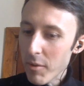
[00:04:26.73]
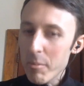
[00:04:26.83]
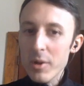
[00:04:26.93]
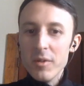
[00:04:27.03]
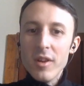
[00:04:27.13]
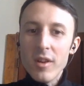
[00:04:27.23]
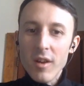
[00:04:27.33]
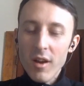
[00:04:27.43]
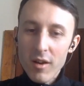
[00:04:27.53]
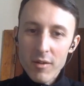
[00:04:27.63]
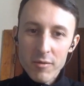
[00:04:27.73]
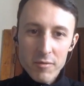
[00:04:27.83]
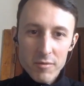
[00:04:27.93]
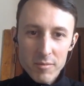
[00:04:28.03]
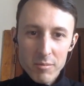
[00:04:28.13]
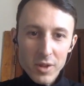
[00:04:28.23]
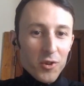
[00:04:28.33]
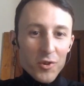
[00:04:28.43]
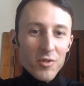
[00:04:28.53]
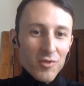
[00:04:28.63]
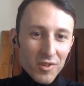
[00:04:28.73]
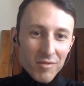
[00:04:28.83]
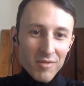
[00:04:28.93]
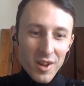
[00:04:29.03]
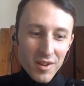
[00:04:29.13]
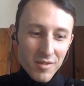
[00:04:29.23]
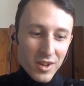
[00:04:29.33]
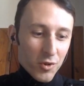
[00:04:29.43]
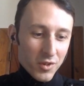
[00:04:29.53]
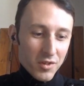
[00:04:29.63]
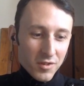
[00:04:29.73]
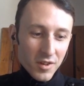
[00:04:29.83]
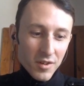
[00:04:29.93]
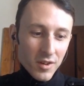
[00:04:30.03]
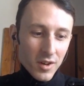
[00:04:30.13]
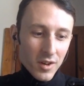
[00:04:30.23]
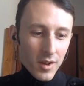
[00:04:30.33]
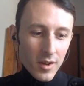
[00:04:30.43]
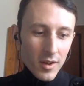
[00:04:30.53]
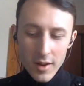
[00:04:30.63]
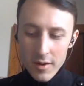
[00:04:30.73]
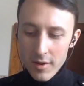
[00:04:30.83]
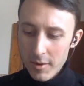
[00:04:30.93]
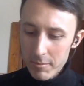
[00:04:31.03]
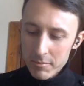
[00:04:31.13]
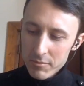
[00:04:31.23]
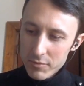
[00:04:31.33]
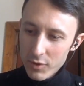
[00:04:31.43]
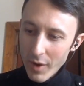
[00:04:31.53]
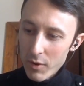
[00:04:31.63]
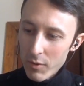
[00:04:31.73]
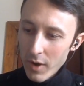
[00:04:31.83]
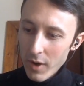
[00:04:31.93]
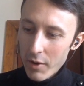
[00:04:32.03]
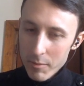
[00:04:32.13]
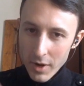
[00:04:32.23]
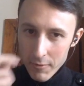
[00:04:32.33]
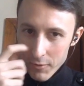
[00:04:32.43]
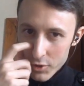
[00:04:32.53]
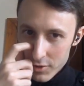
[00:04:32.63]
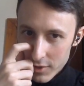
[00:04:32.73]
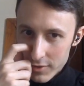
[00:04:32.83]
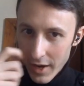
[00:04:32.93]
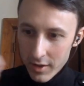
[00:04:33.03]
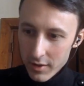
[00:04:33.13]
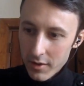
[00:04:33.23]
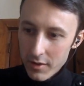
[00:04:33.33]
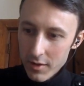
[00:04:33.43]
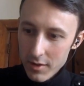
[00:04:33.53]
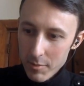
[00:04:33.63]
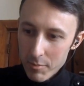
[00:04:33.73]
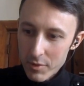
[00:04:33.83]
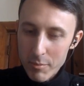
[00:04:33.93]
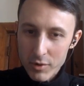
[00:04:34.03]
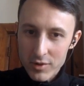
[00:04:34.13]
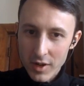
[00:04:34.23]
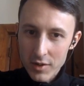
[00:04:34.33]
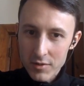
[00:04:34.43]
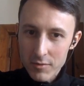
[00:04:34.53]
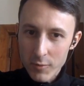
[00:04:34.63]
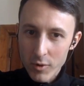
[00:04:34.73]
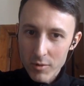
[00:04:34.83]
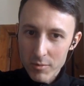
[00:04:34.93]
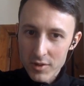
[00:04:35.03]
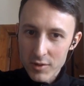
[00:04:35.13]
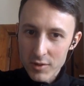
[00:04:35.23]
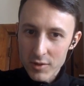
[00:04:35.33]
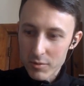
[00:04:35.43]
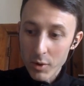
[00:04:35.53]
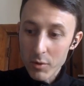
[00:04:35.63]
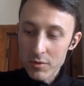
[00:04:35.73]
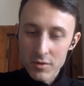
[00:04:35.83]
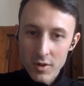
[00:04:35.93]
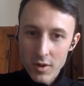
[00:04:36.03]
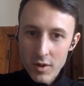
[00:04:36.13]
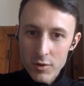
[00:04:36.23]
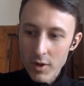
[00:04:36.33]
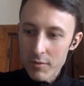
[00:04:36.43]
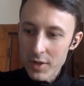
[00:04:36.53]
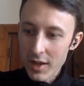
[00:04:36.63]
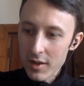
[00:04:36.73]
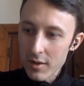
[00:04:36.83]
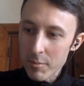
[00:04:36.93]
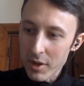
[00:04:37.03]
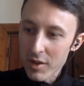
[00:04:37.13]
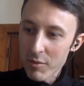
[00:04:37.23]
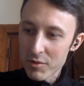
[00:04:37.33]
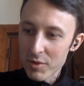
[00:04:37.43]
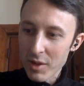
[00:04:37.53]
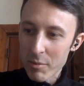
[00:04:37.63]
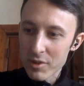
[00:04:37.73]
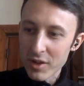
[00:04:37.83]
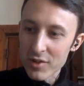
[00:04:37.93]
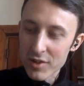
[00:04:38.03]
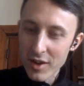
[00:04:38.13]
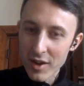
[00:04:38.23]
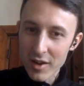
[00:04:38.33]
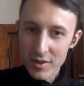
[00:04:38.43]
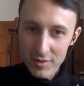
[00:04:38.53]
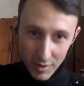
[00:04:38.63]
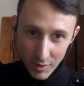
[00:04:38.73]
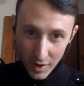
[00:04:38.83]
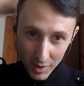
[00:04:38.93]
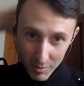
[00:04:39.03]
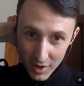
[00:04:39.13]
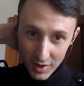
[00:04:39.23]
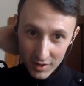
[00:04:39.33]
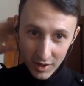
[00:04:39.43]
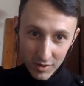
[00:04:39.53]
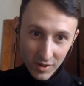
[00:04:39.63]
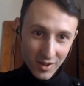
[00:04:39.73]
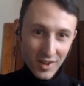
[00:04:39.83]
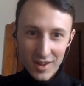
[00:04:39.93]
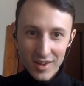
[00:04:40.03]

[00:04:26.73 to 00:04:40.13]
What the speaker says: building of pleasures and interests and so I'm not versed exactly on the precise forms these were supposed to have taken, but he wasn't really a precise guy. He said right at the beginning, like, look,